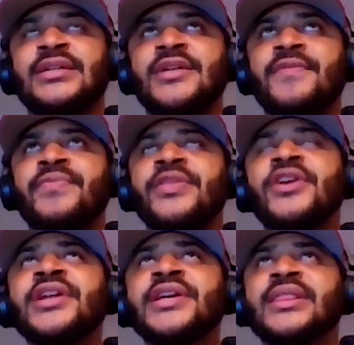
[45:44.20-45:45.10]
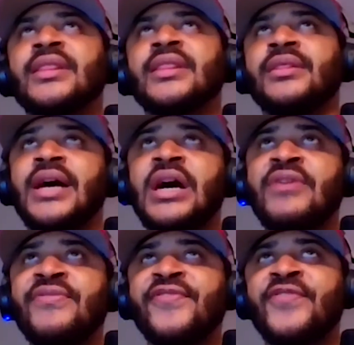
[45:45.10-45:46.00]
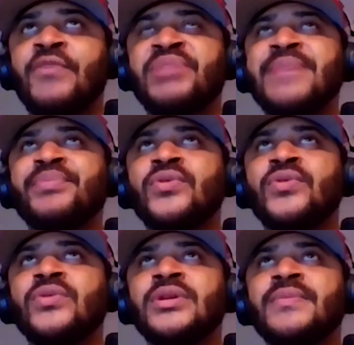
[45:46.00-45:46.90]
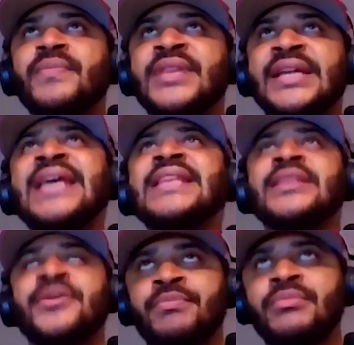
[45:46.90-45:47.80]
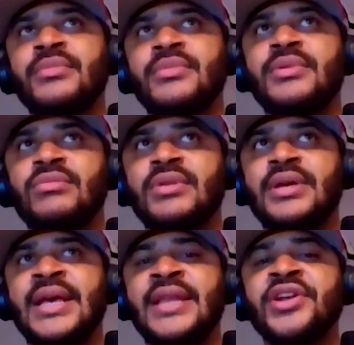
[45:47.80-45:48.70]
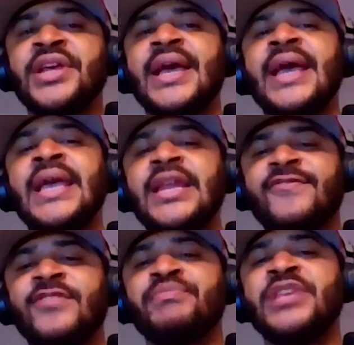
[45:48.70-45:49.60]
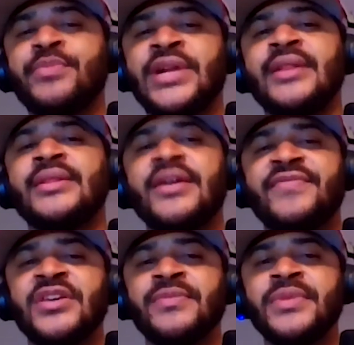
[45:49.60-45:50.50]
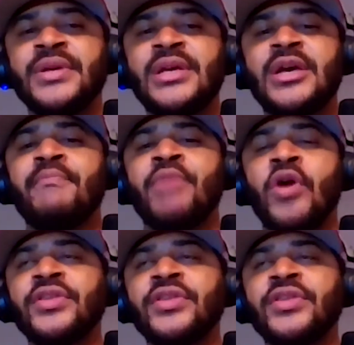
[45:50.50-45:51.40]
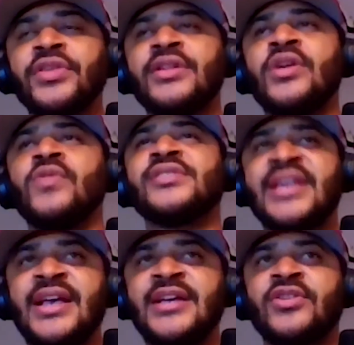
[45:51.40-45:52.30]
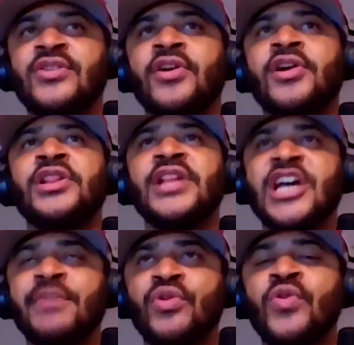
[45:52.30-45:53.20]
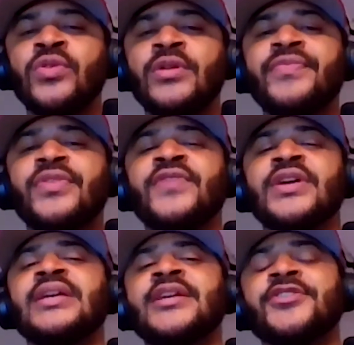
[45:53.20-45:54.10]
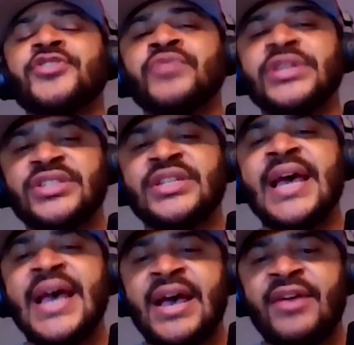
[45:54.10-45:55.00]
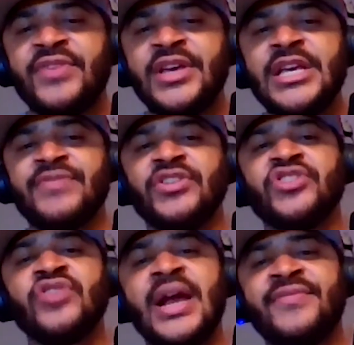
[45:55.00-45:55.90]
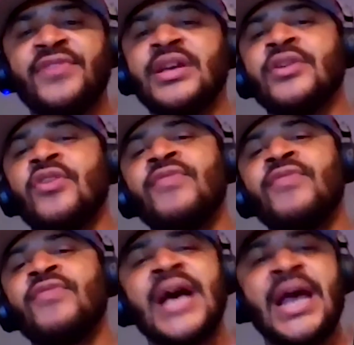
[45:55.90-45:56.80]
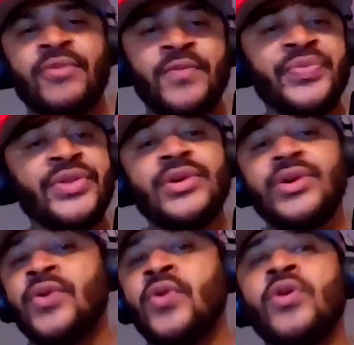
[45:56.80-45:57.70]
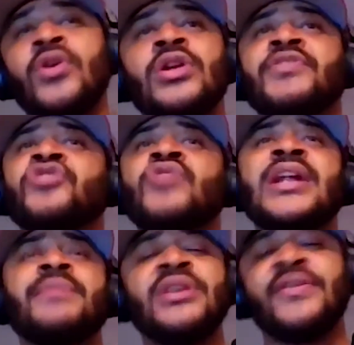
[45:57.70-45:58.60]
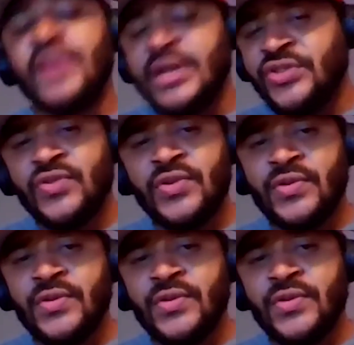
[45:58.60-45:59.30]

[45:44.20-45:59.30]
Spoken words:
they're gonna get love from people that hate them, and they're gonna get hate from people that love them. Both of those things are clickable fucking characteristics to have if you're trying to fucking go viral or if you're trying to be a fucking troll.